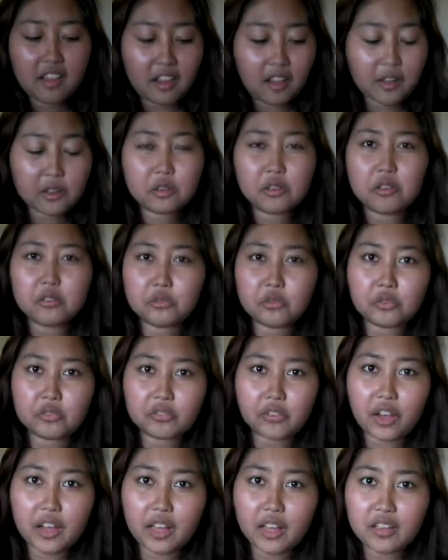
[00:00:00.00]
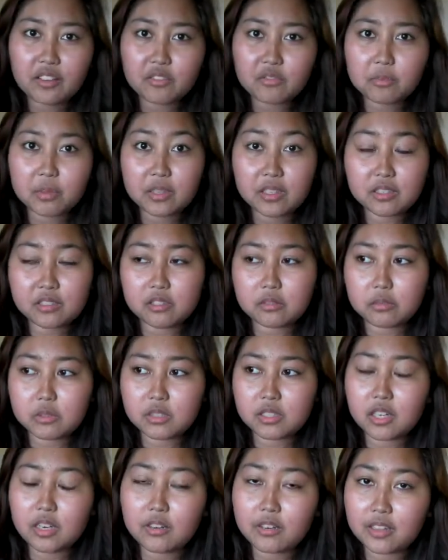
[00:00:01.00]
I got it for £5 because it
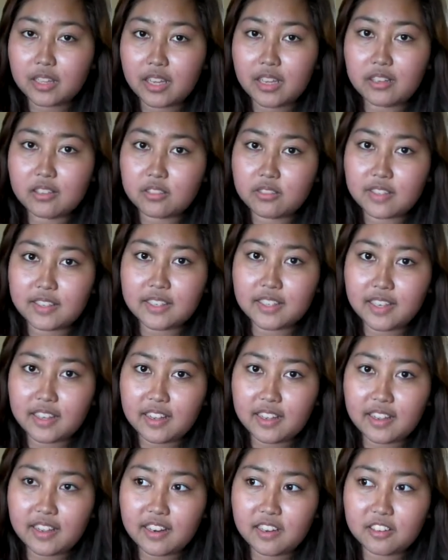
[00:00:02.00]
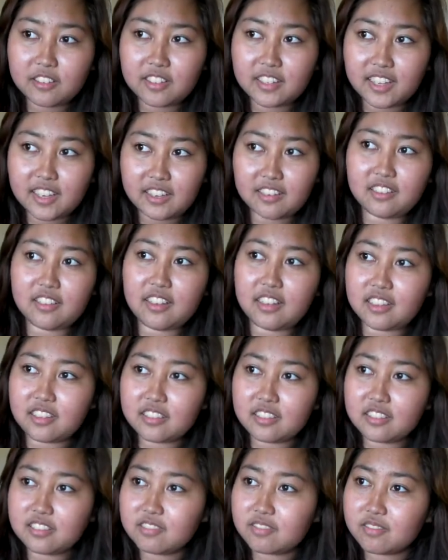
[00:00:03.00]
was nearing the end of the day and I only had like,
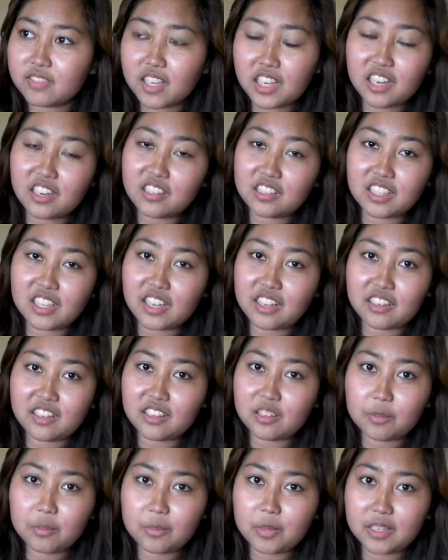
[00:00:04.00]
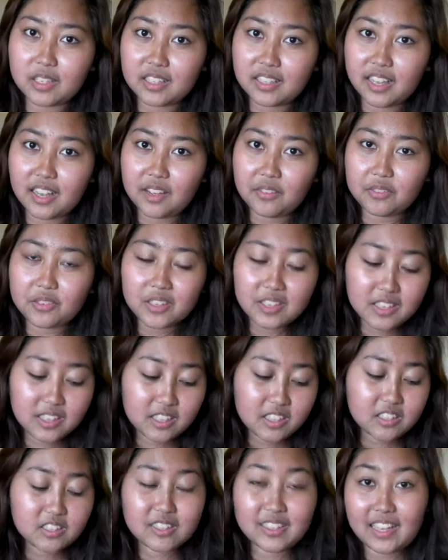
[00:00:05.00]
I hardly had any money left.
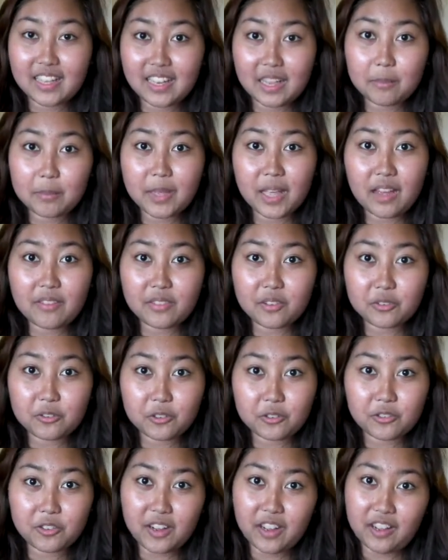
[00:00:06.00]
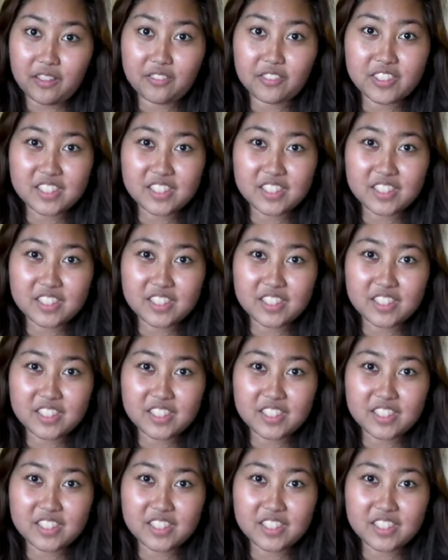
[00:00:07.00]
So they let me have it for £5.